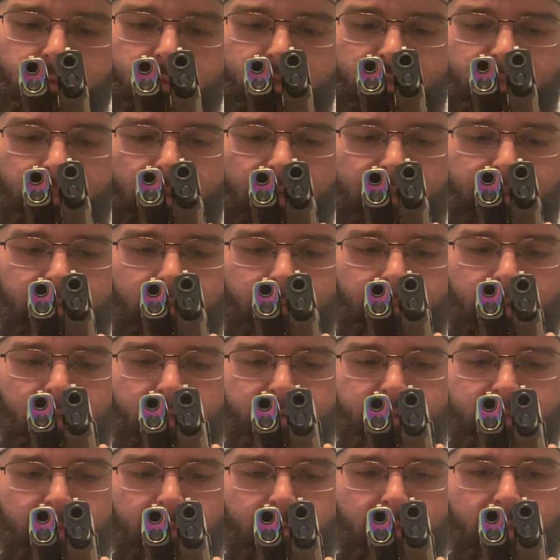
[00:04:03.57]
was expecting to be the
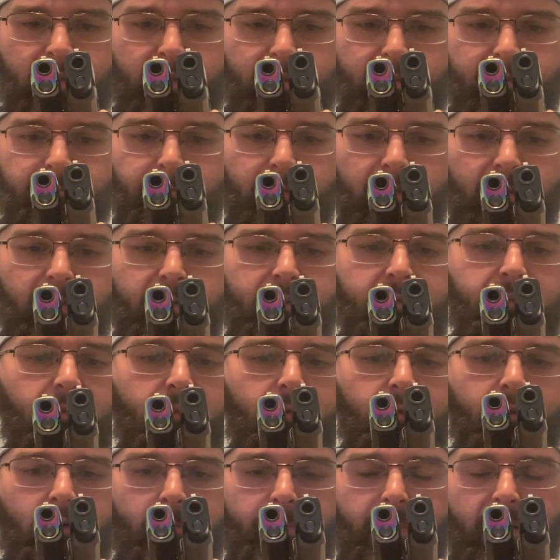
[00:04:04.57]
same thickness, but it is a
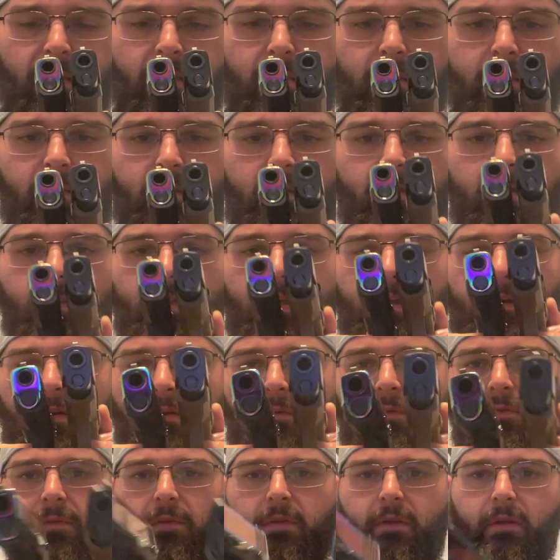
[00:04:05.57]
little bit
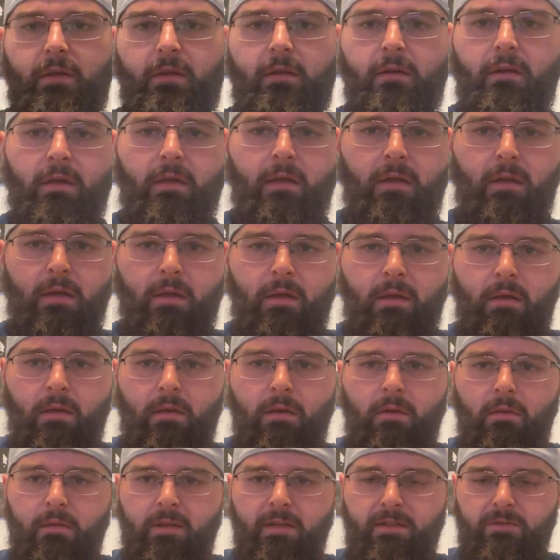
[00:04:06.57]
thinner for
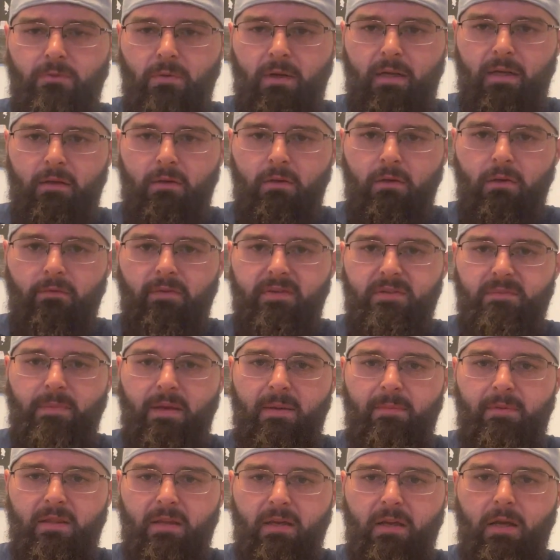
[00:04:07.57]
this one. I don't know if it's
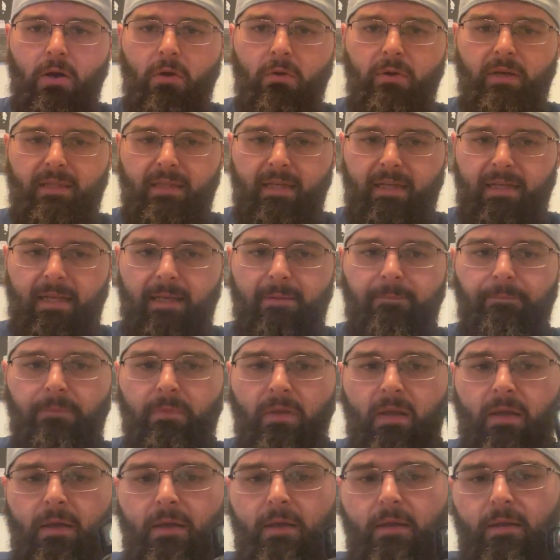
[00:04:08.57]
maybe the coating they did.
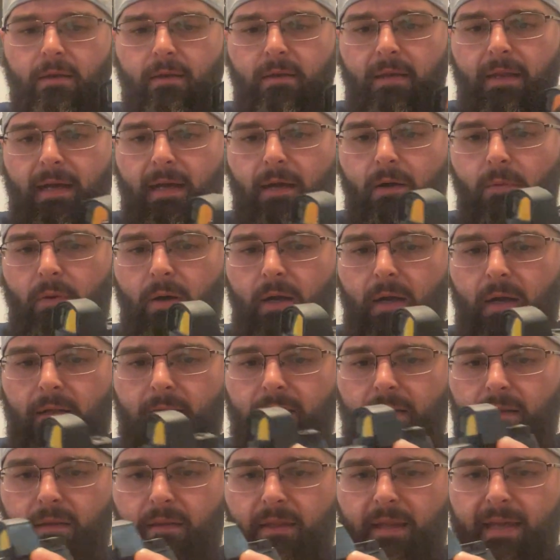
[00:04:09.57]
Now,
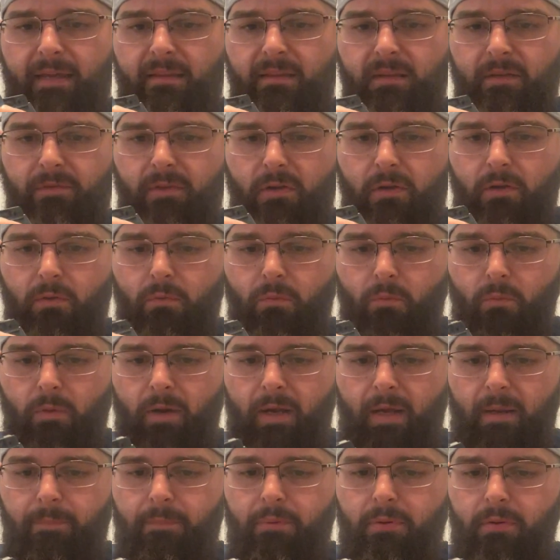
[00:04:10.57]
the length of the
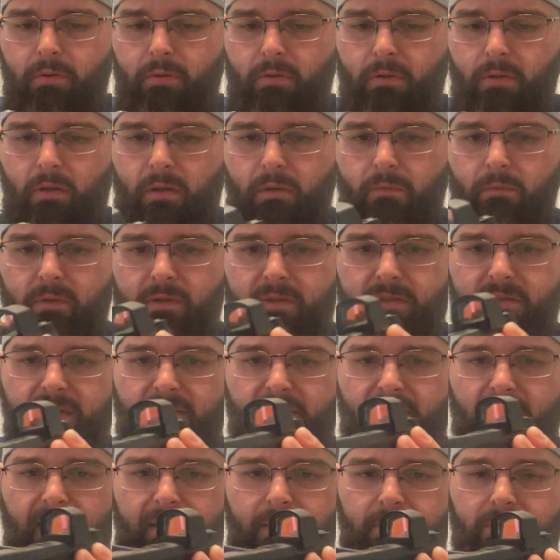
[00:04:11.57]
grip, I want to see
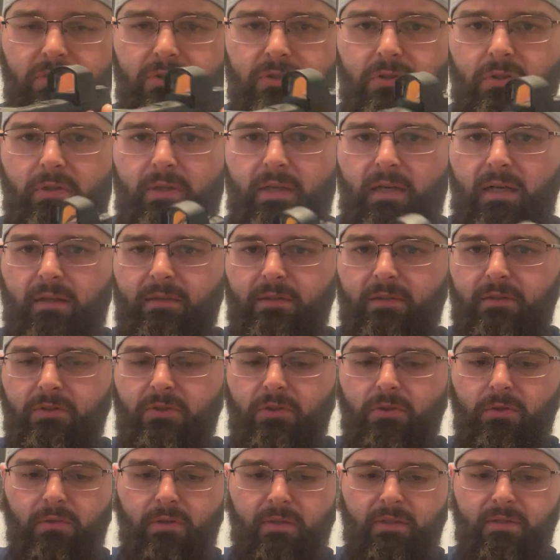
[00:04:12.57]
if I can show you. I'll have to
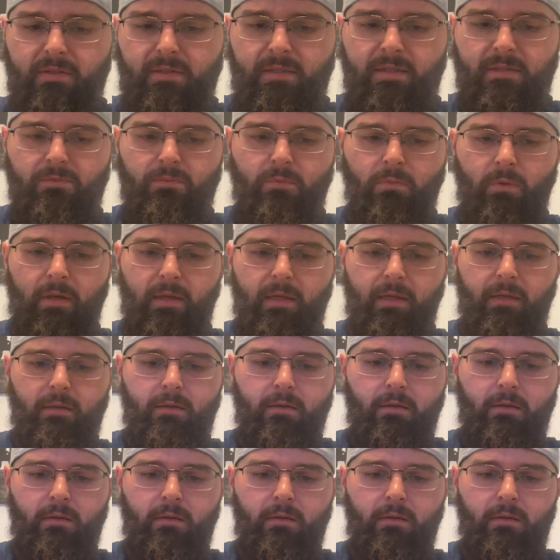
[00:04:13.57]
turn these this way.